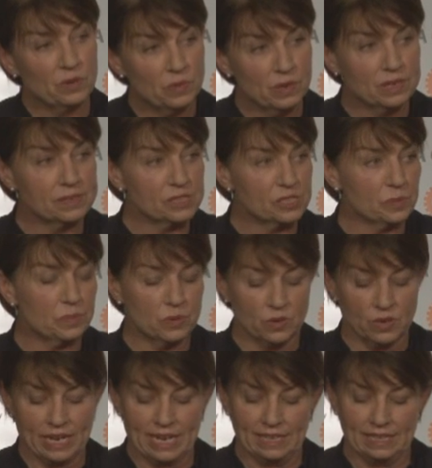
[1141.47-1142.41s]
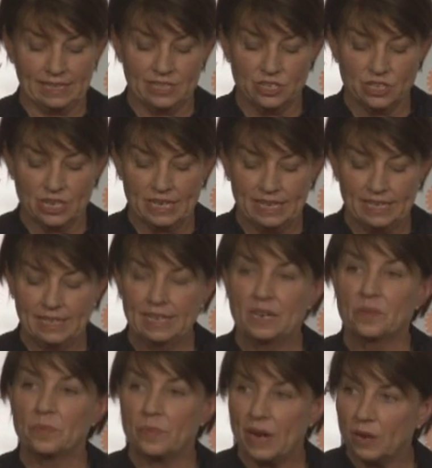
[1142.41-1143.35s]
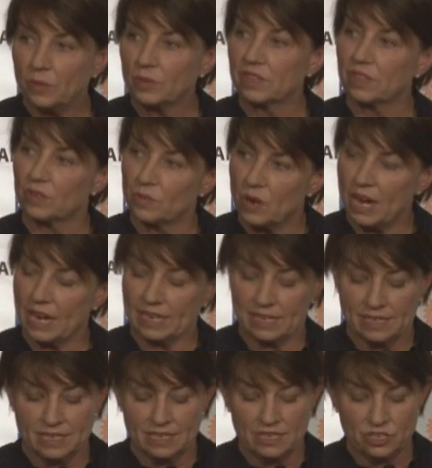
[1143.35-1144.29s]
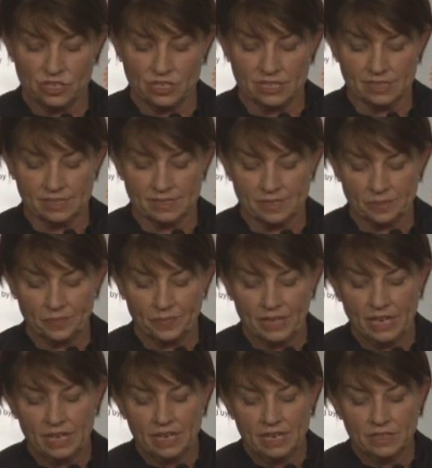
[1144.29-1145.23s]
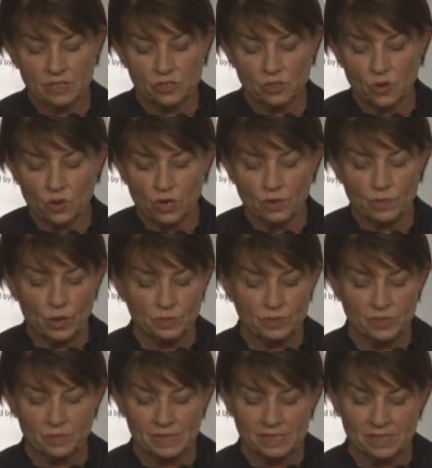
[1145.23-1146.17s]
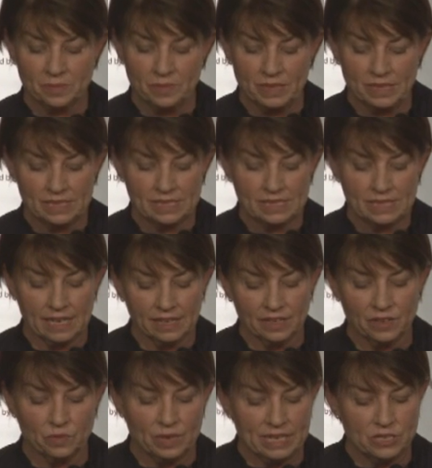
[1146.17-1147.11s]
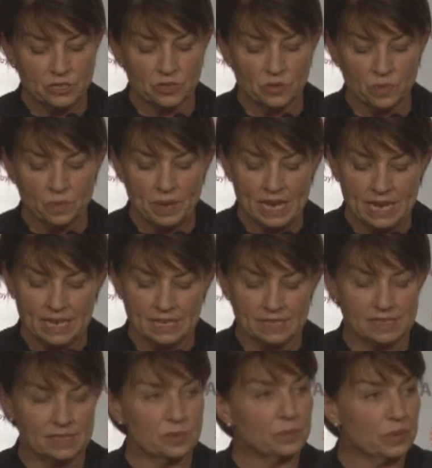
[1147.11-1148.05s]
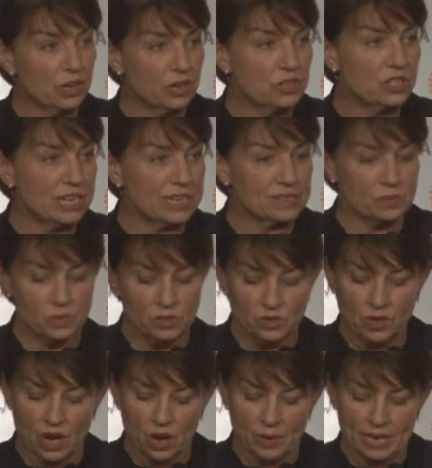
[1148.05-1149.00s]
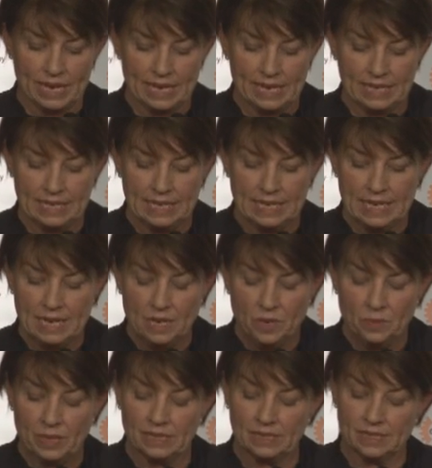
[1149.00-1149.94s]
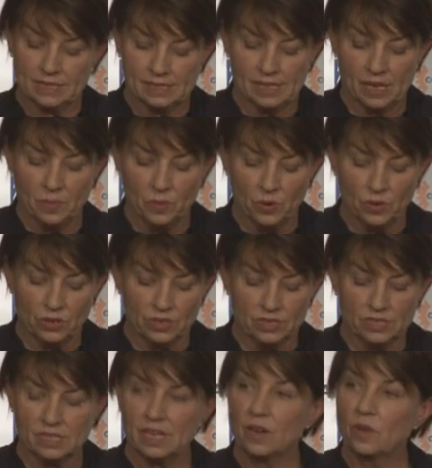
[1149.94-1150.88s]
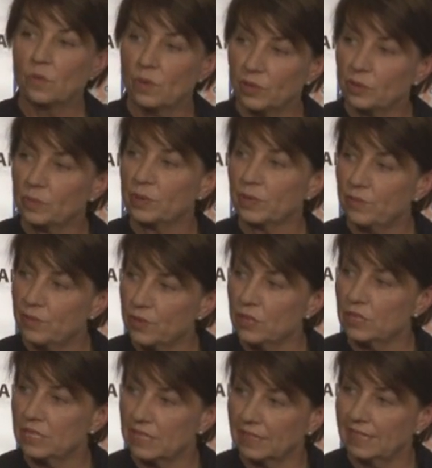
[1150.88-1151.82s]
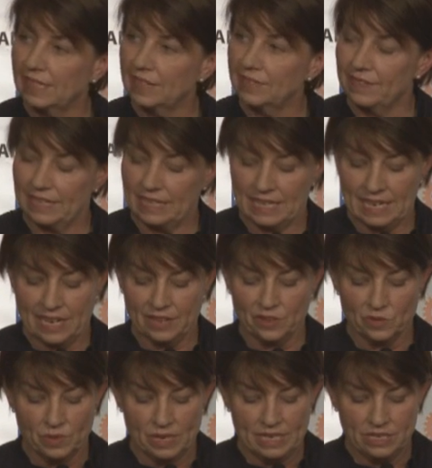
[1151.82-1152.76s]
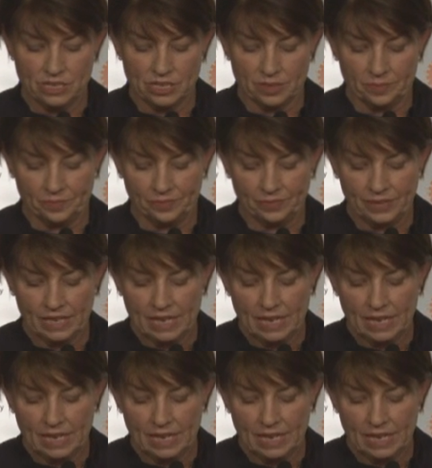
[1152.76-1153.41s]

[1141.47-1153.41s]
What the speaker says: we will support LNG, but with the right conditions. The talk of optimism means telling regional mayors that projects will go ahead, but that some workers will prefer to live in another region.